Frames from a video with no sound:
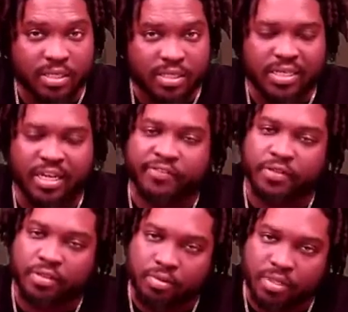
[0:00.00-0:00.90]
And after
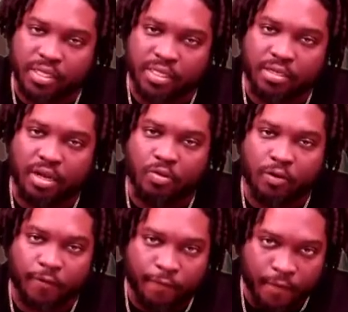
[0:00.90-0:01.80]
3, you gonna
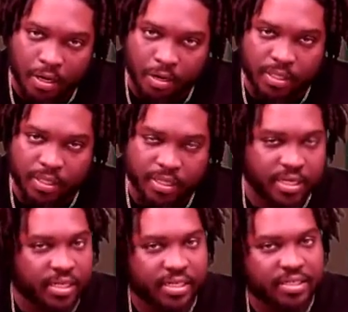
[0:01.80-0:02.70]
want 4, and
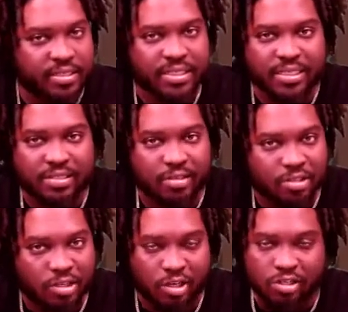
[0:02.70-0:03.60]
then it's gonna
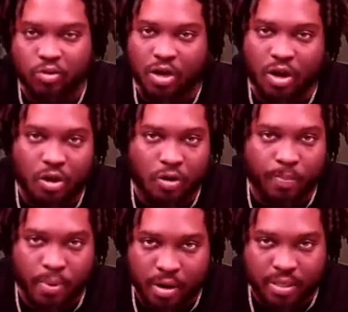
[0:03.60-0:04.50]
turn to a whole
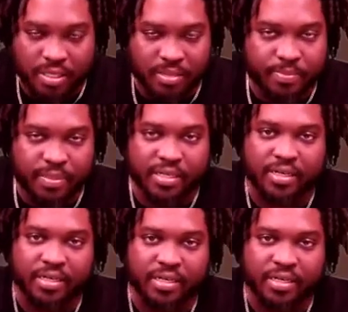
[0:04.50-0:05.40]
party up in
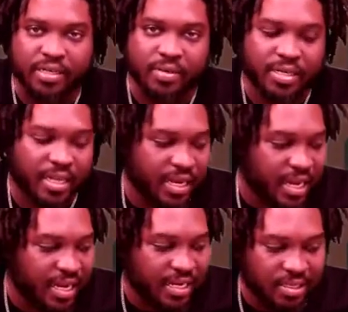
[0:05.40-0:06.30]
here. And like, I
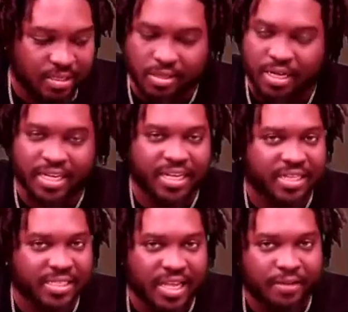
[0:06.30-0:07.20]
ain't got
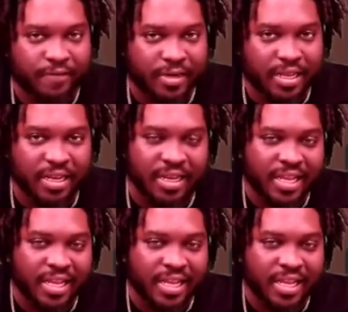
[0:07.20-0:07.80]
time for that.